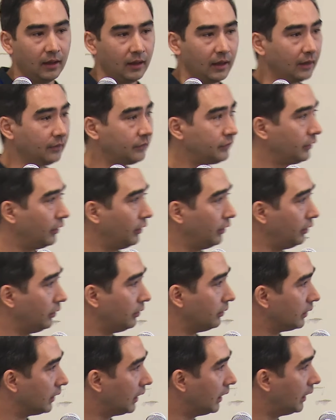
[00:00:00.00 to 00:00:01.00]
And
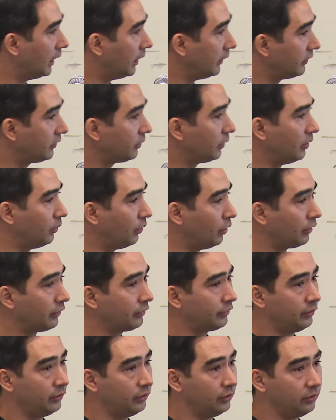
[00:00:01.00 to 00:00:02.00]
so I just want to walk
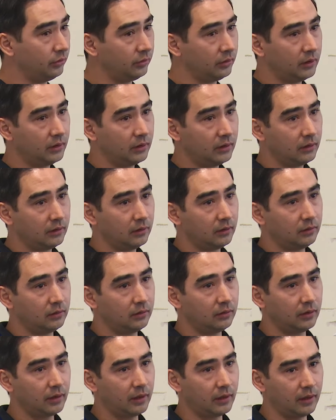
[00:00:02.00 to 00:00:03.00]
through
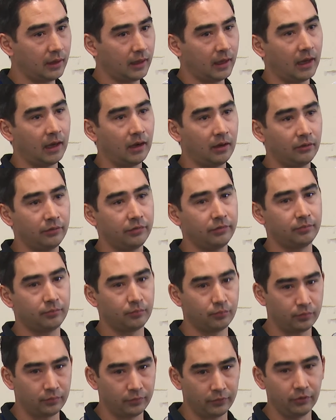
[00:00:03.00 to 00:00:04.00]
our
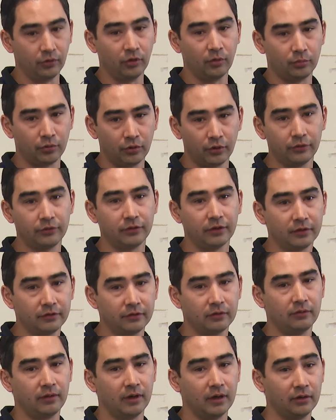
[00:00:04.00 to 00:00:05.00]
thought
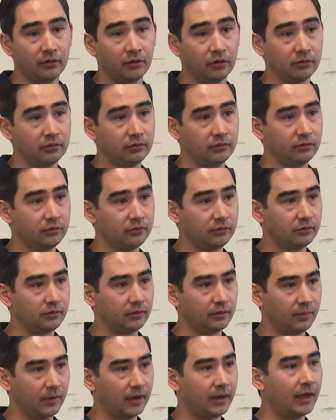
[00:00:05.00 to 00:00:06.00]
process around
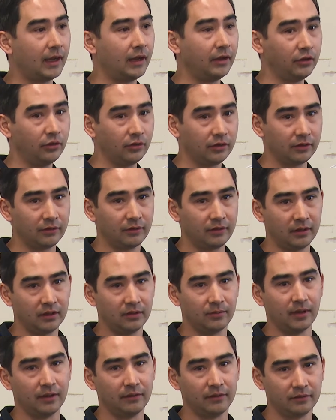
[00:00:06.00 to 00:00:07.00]
about how you can think
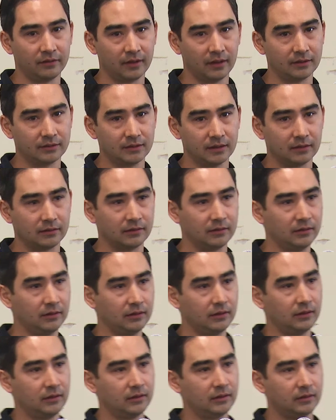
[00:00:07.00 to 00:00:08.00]
about this ag tech
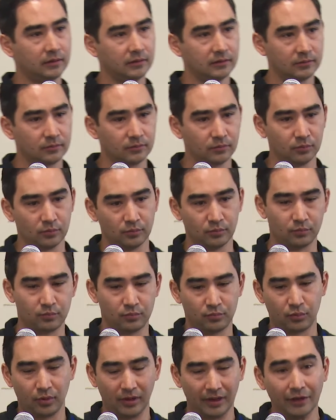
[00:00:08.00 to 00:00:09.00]

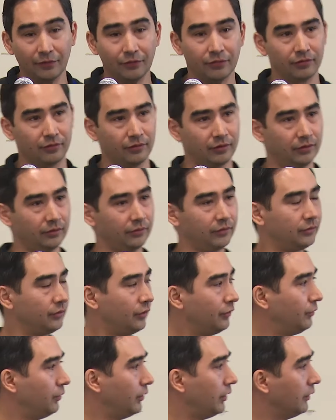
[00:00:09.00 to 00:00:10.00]
plethora of
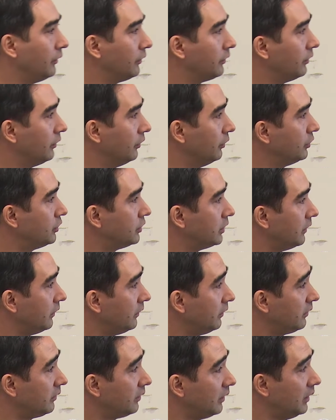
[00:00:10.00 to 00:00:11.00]
software and
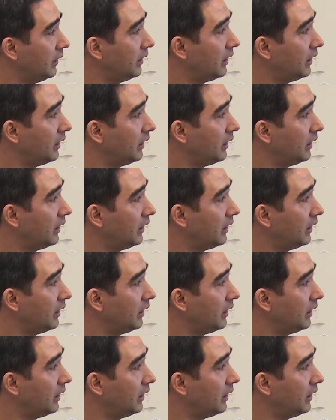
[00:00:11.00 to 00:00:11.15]
solutions.